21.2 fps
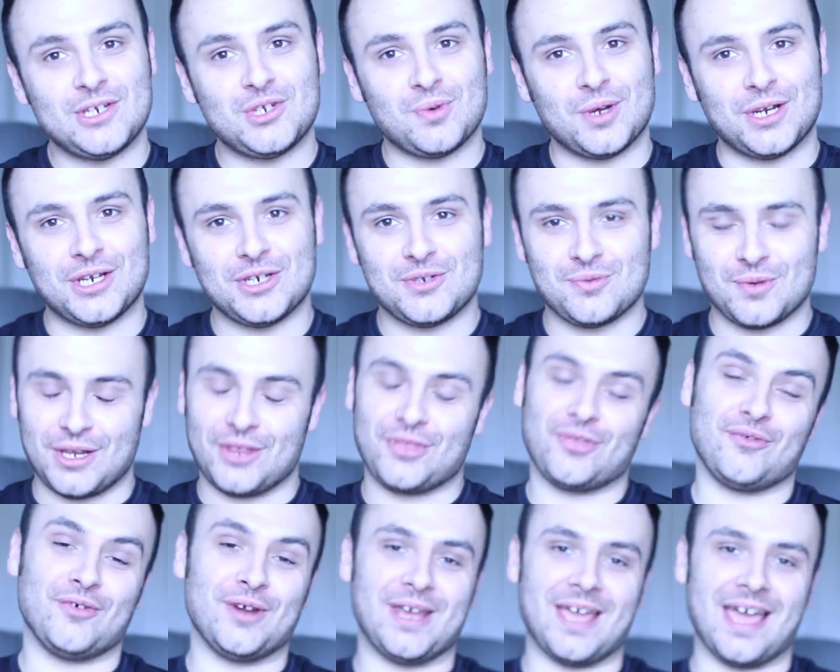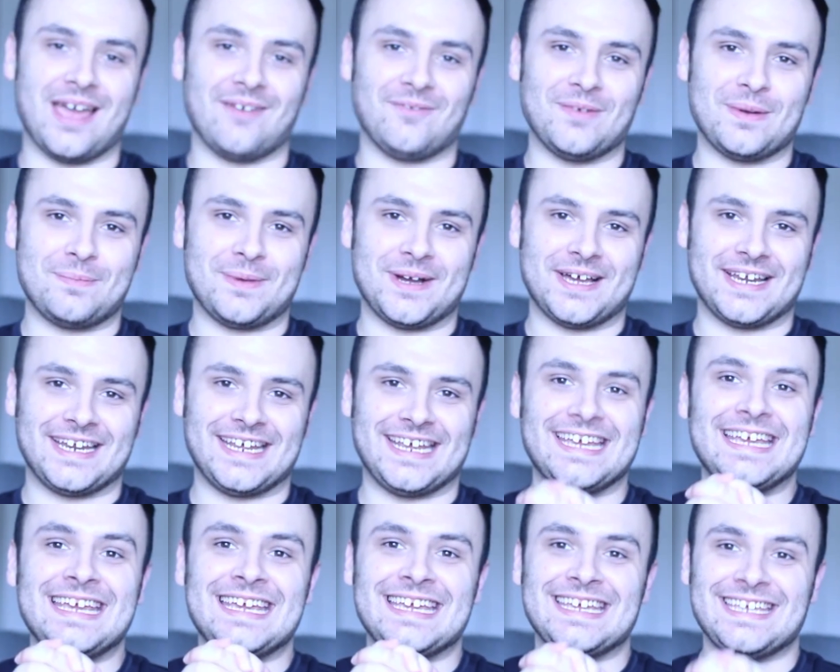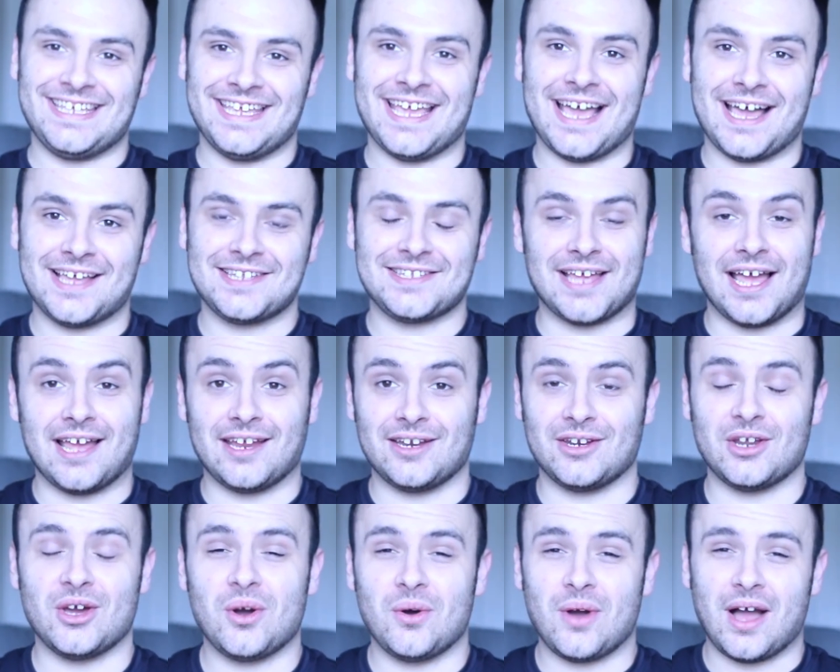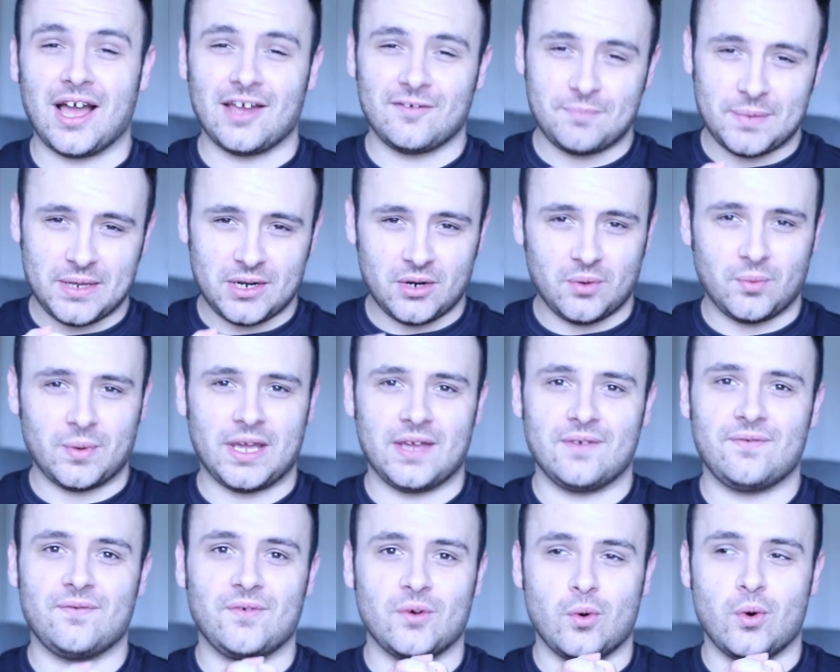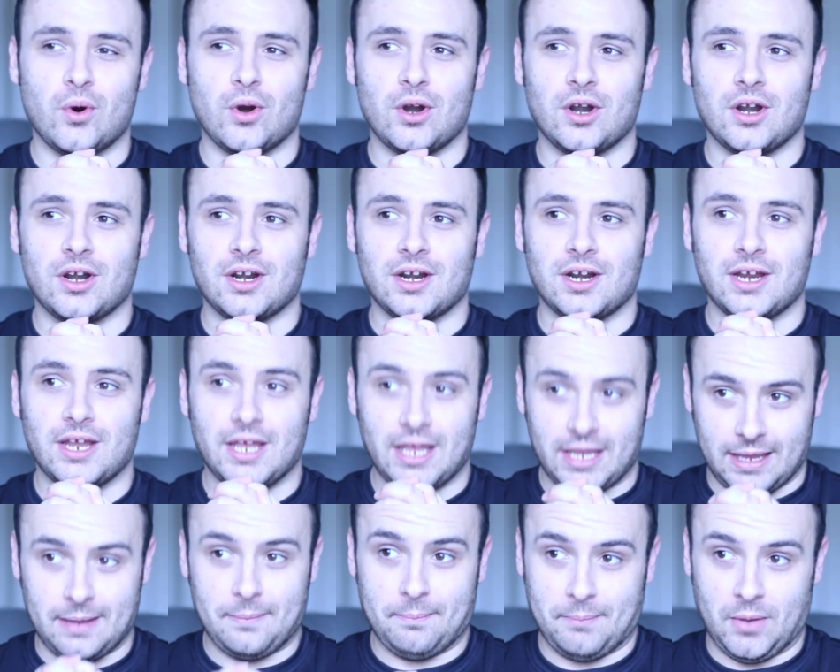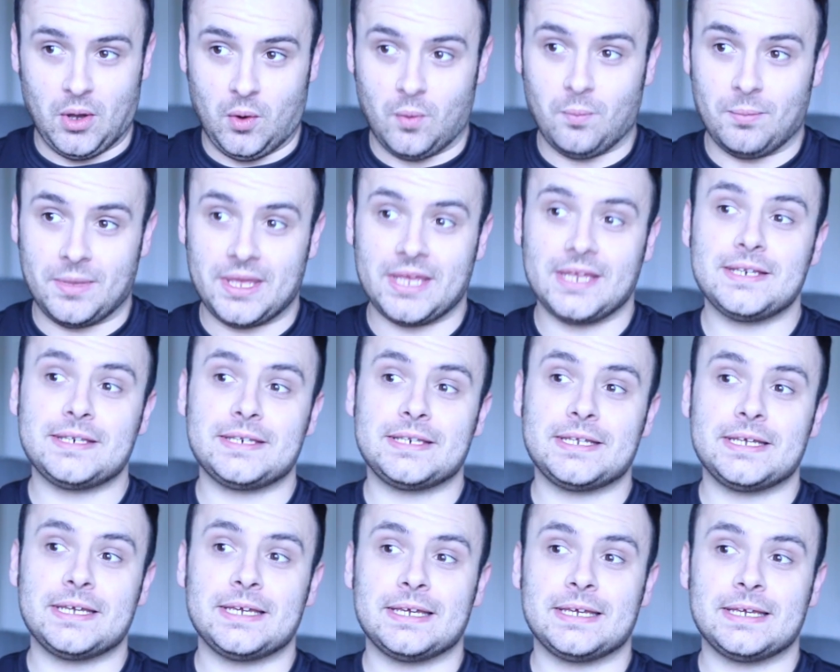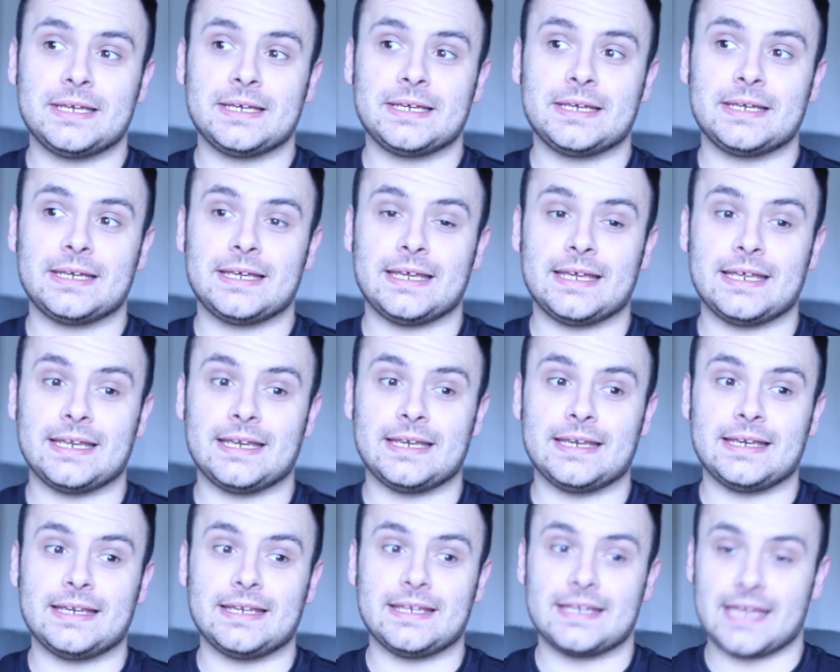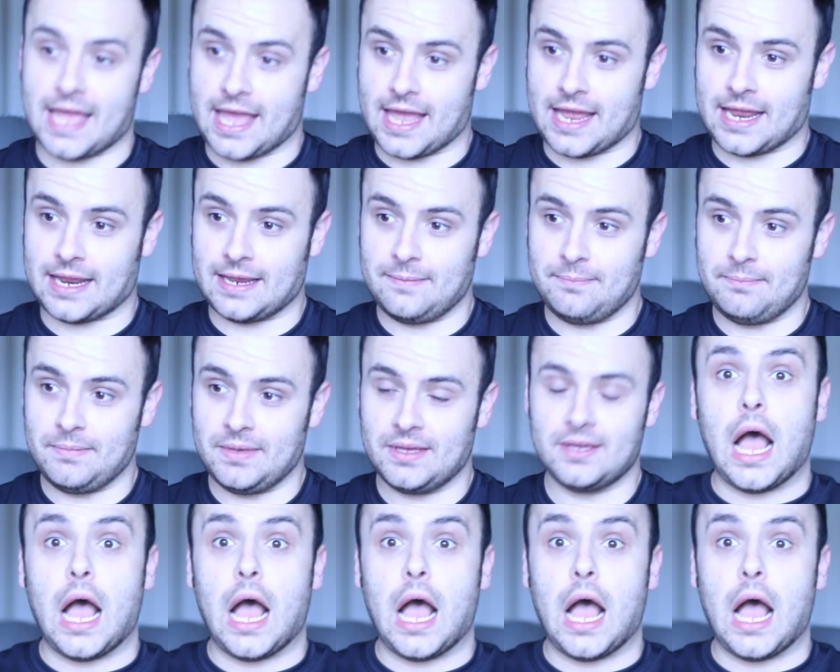2023, everybody. Yes, I know I've been away for a moment in time.